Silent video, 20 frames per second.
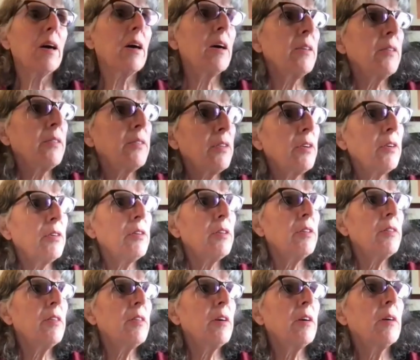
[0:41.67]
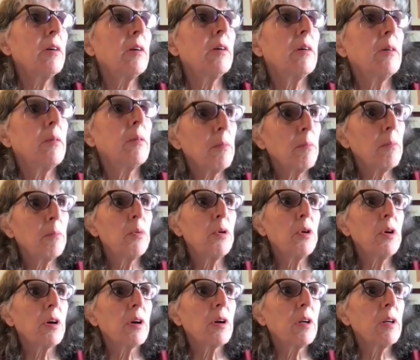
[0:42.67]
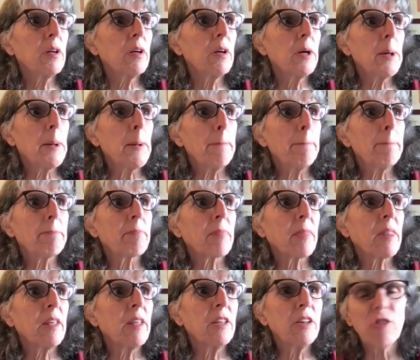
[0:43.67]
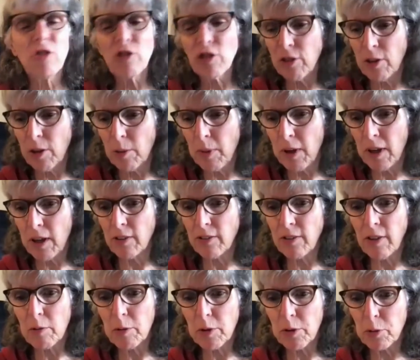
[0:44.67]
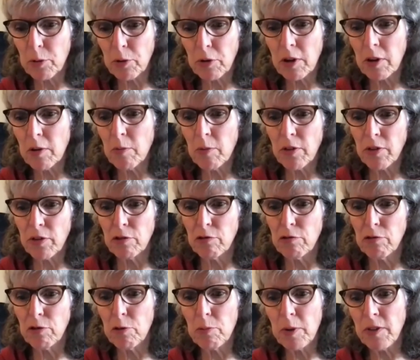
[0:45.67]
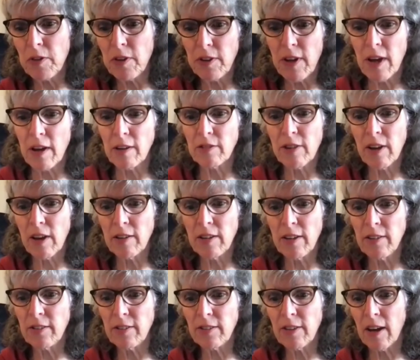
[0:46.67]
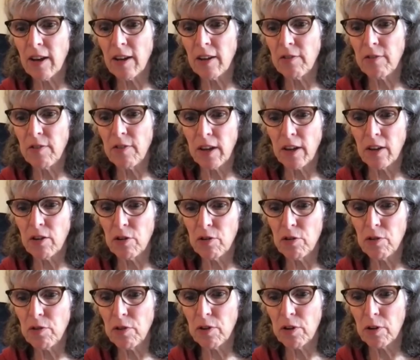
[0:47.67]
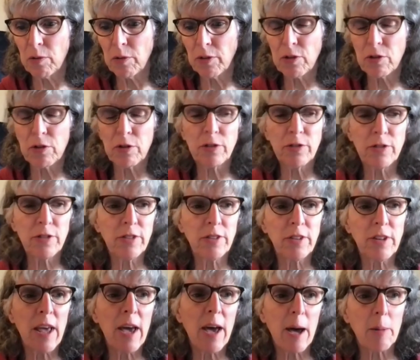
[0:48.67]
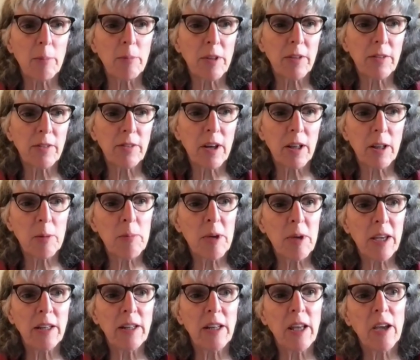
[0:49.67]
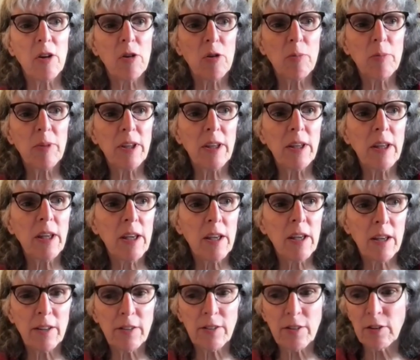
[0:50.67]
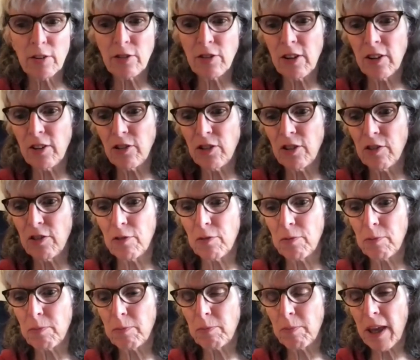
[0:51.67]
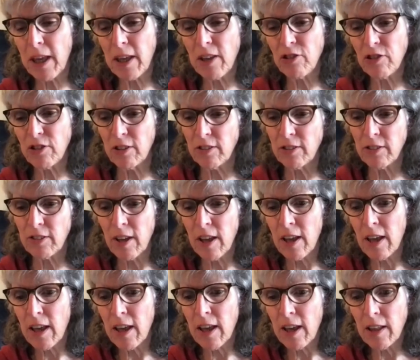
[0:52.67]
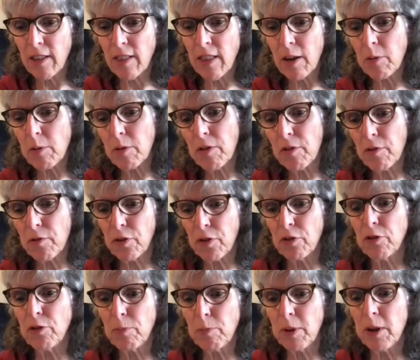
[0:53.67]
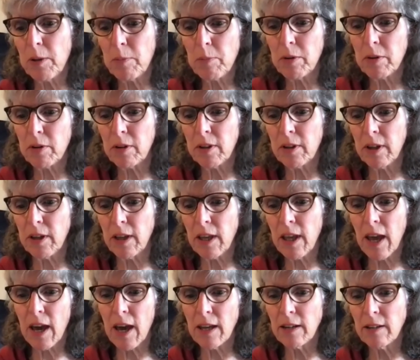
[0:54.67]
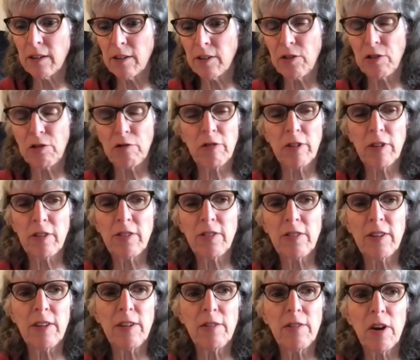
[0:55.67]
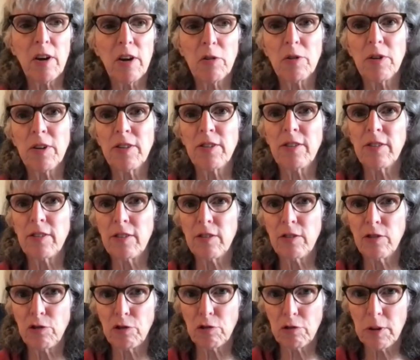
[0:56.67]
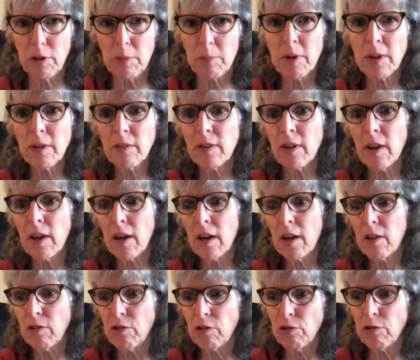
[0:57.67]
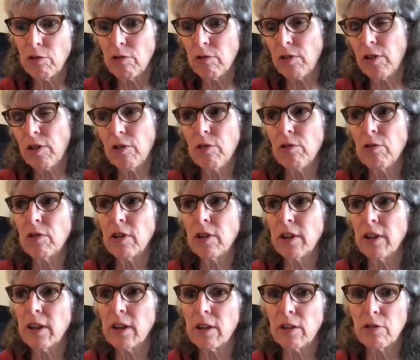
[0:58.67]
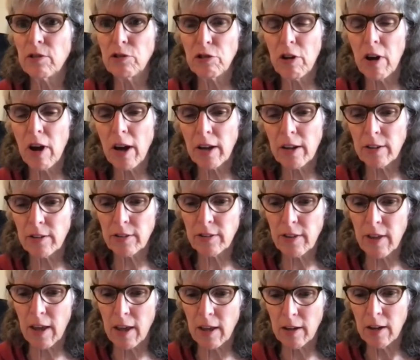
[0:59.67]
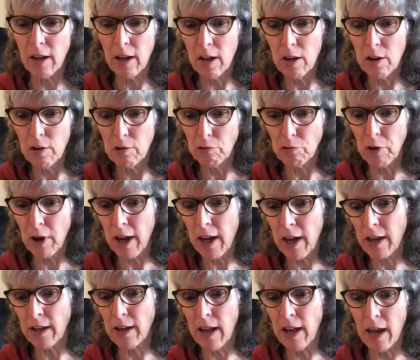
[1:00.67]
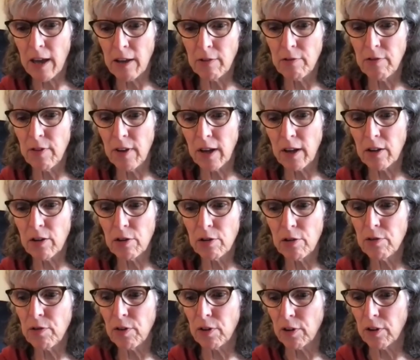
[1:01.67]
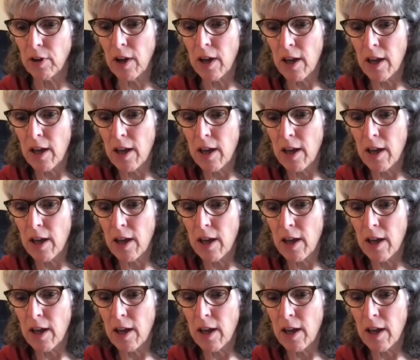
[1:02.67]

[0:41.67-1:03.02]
I started the book initially because I was working with a group in the downtown east side of Vancouver. It was called SNAP, the Salome Naomi Association of Patients. And they were the first people in Canada to receive heroin-assisted treatment through 2 clinical trials that ran out of Vancouver.